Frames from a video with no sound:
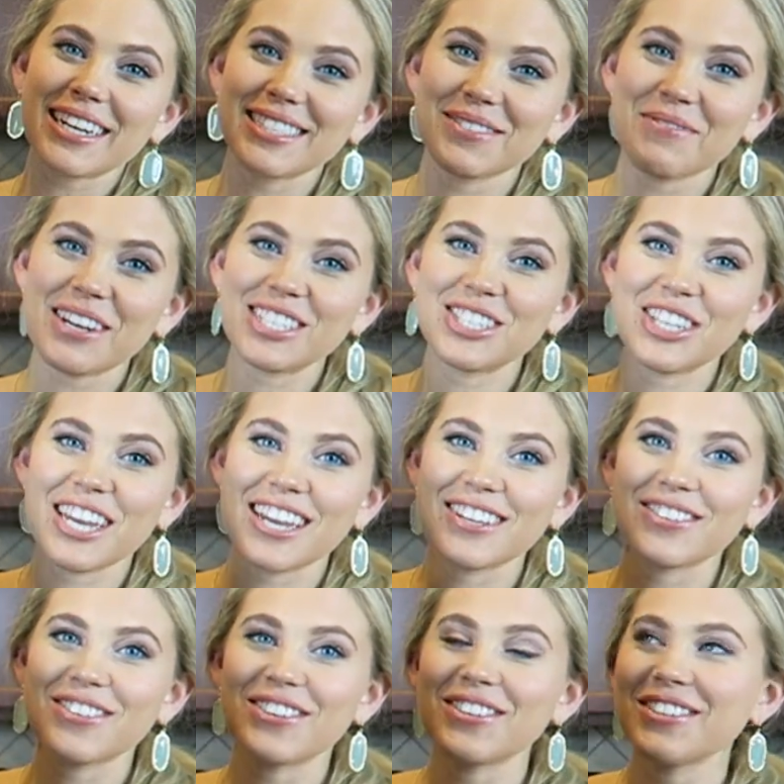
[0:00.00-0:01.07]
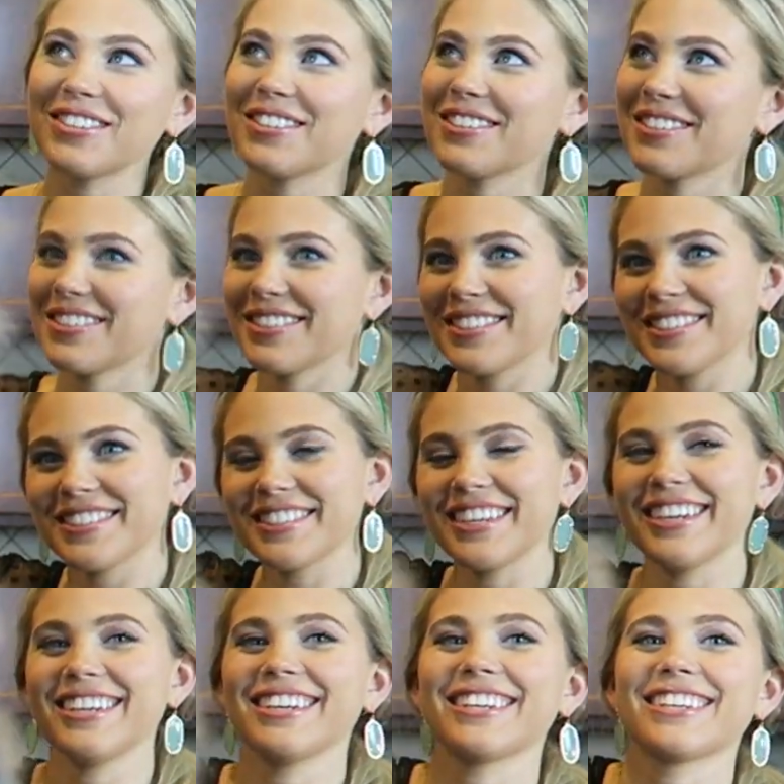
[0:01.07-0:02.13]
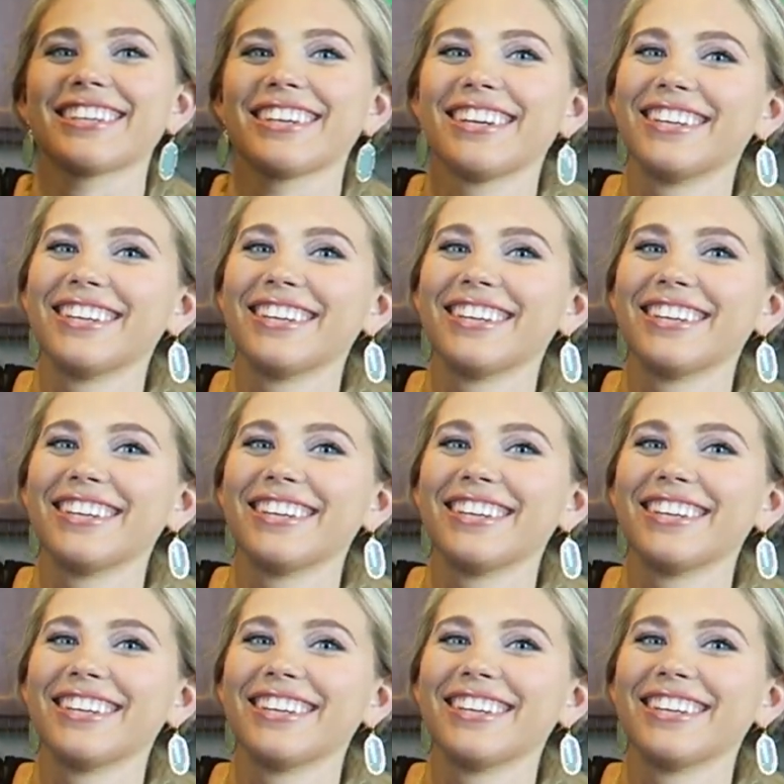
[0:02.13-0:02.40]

back to my channel. Nick.